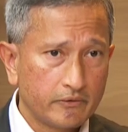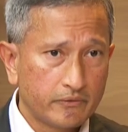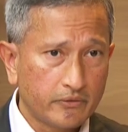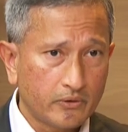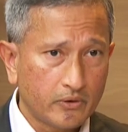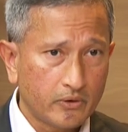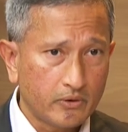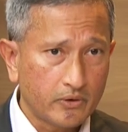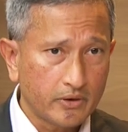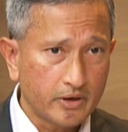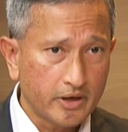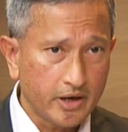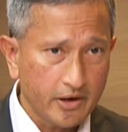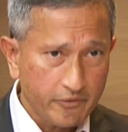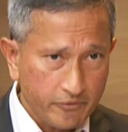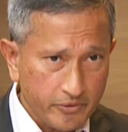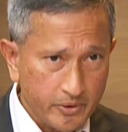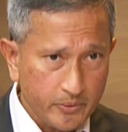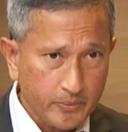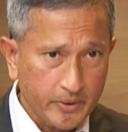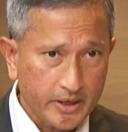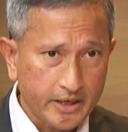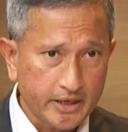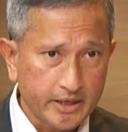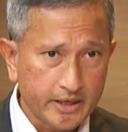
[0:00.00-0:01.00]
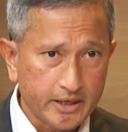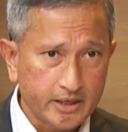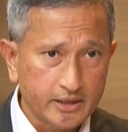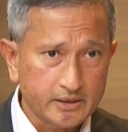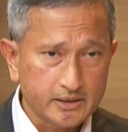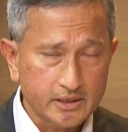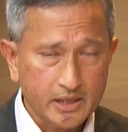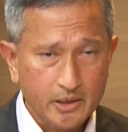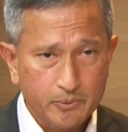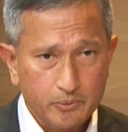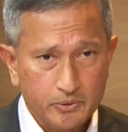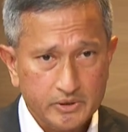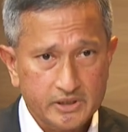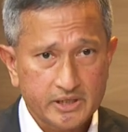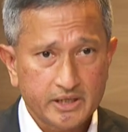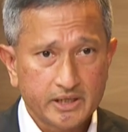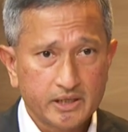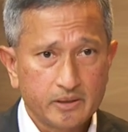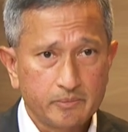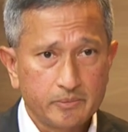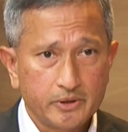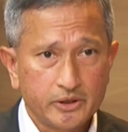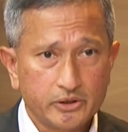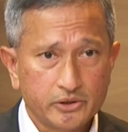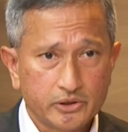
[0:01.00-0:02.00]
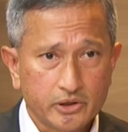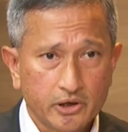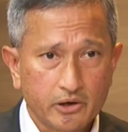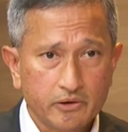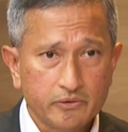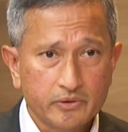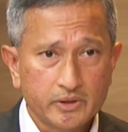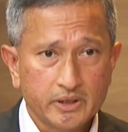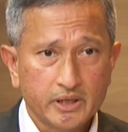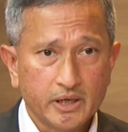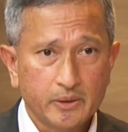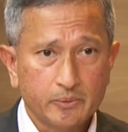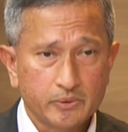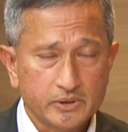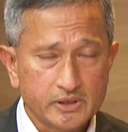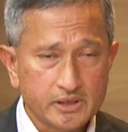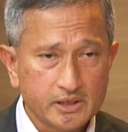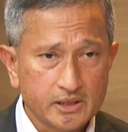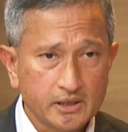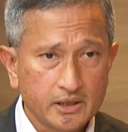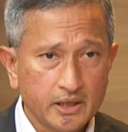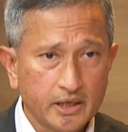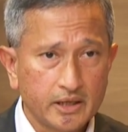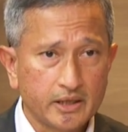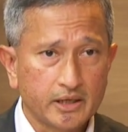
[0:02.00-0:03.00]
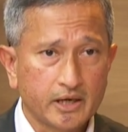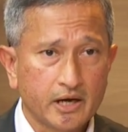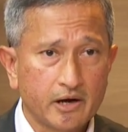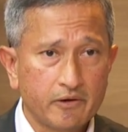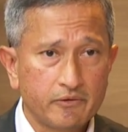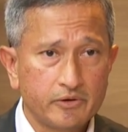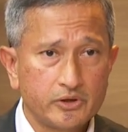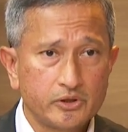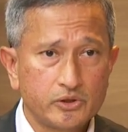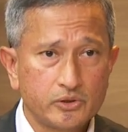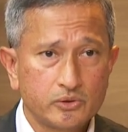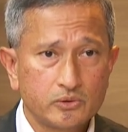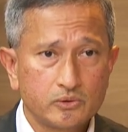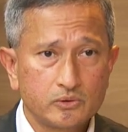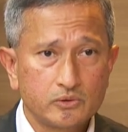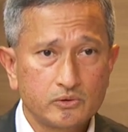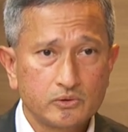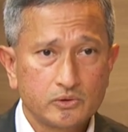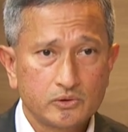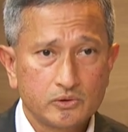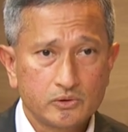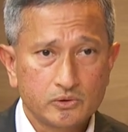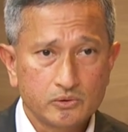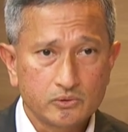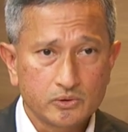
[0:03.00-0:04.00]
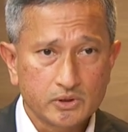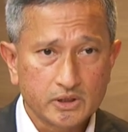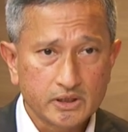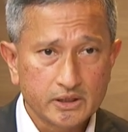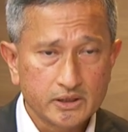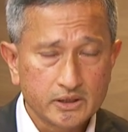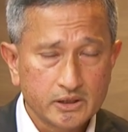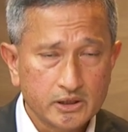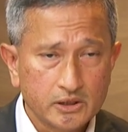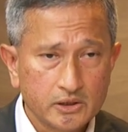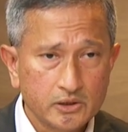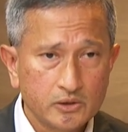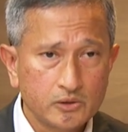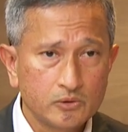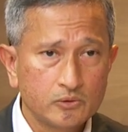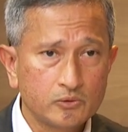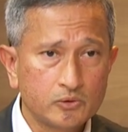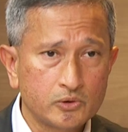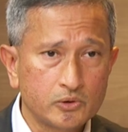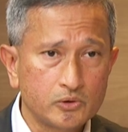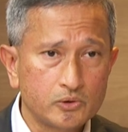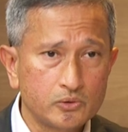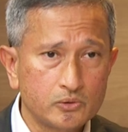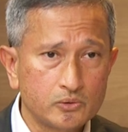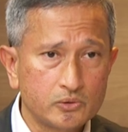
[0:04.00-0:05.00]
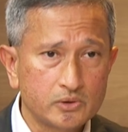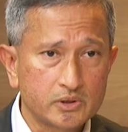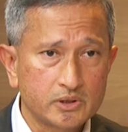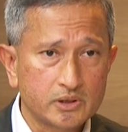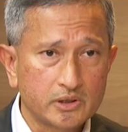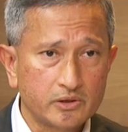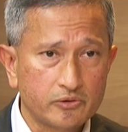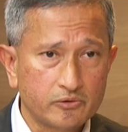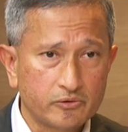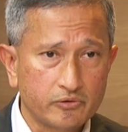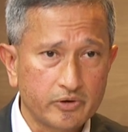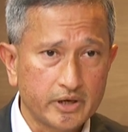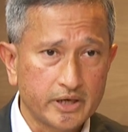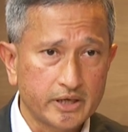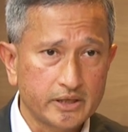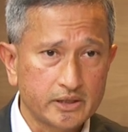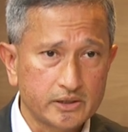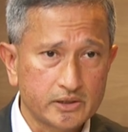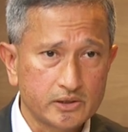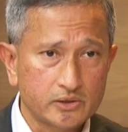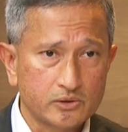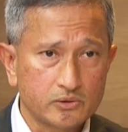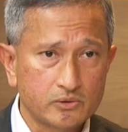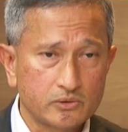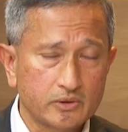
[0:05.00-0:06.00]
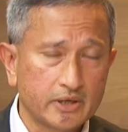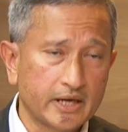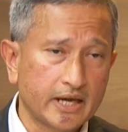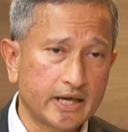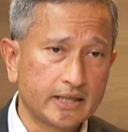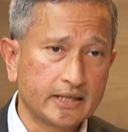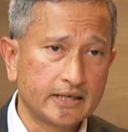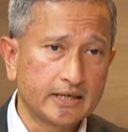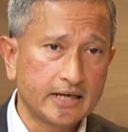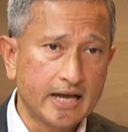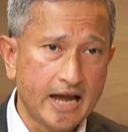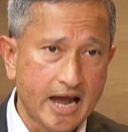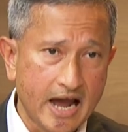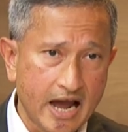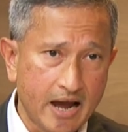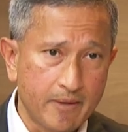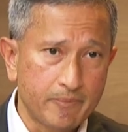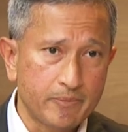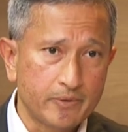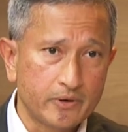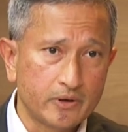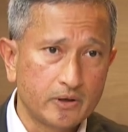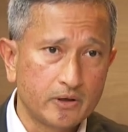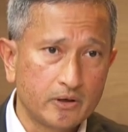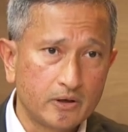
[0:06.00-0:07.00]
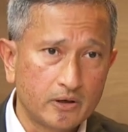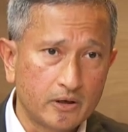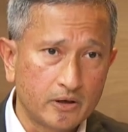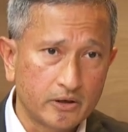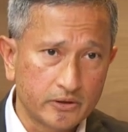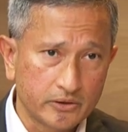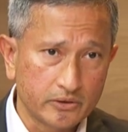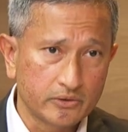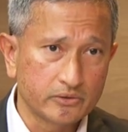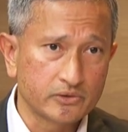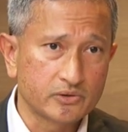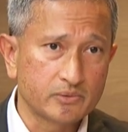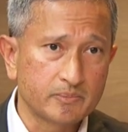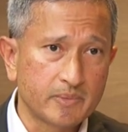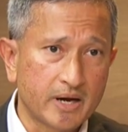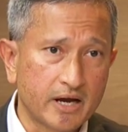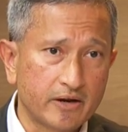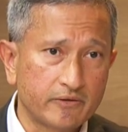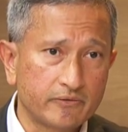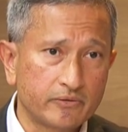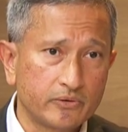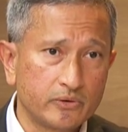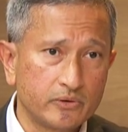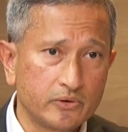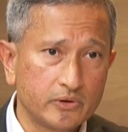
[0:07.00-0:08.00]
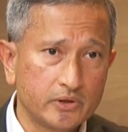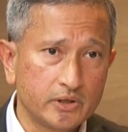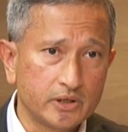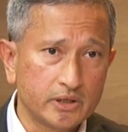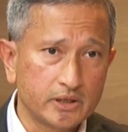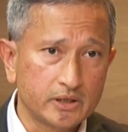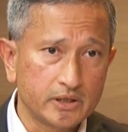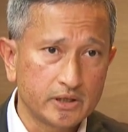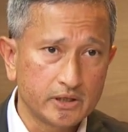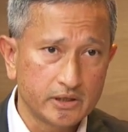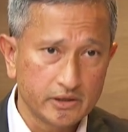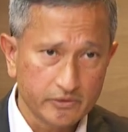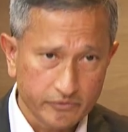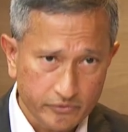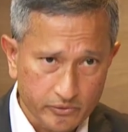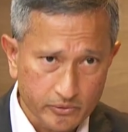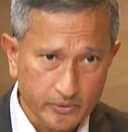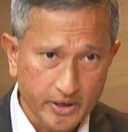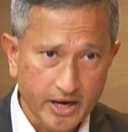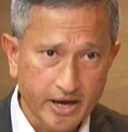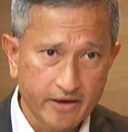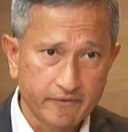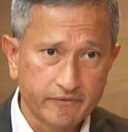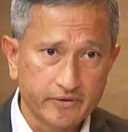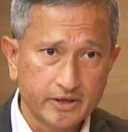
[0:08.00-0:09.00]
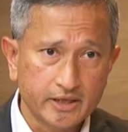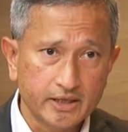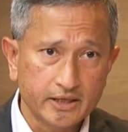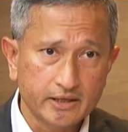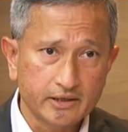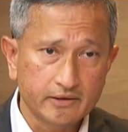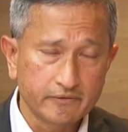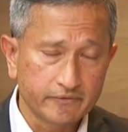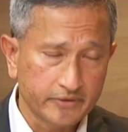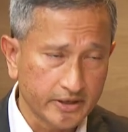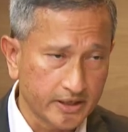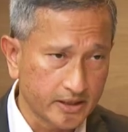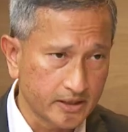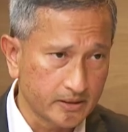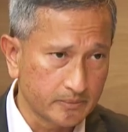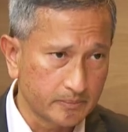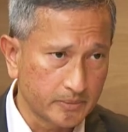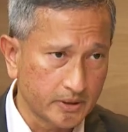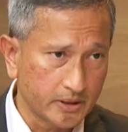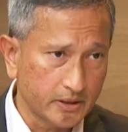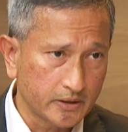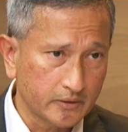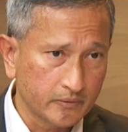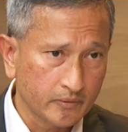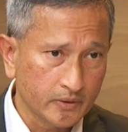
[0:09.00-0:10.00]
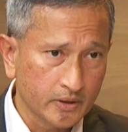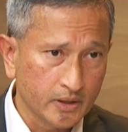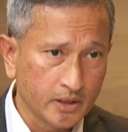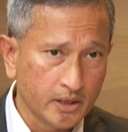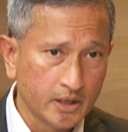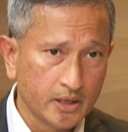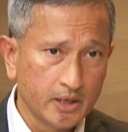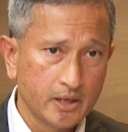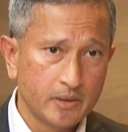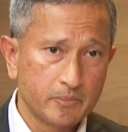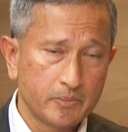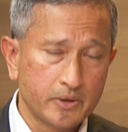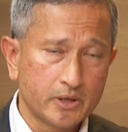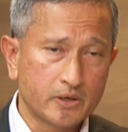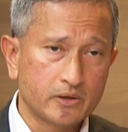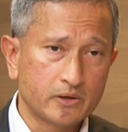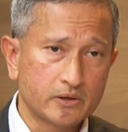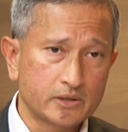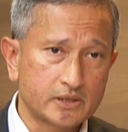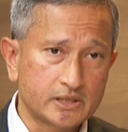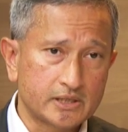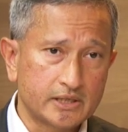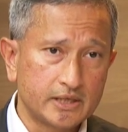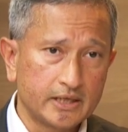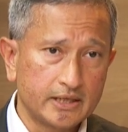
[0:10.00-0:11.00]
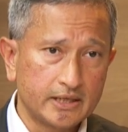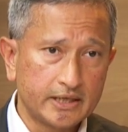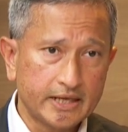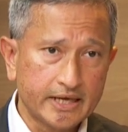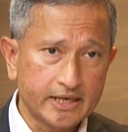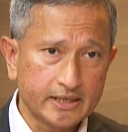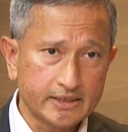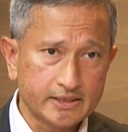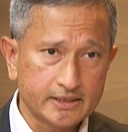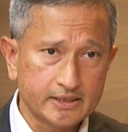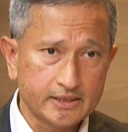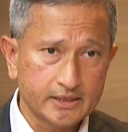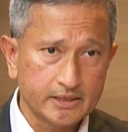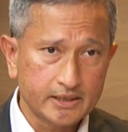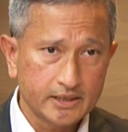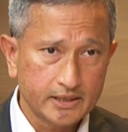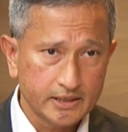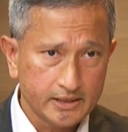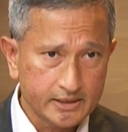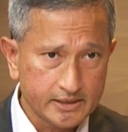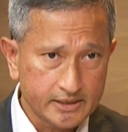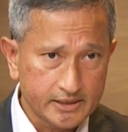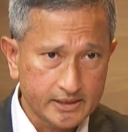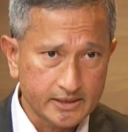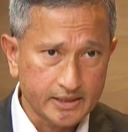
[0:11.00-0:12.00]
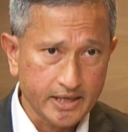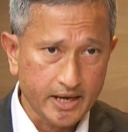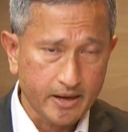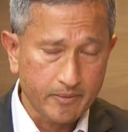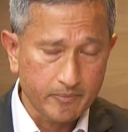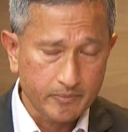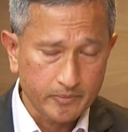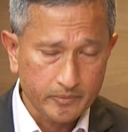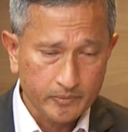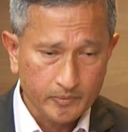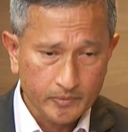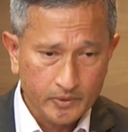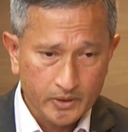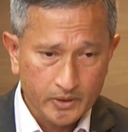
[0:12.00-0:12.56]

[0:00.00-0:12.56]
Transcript: For everyone else, I would say the majority, I would still encourage you to continue to use the TraceTogether app on your smartphone if you have it available, because the next step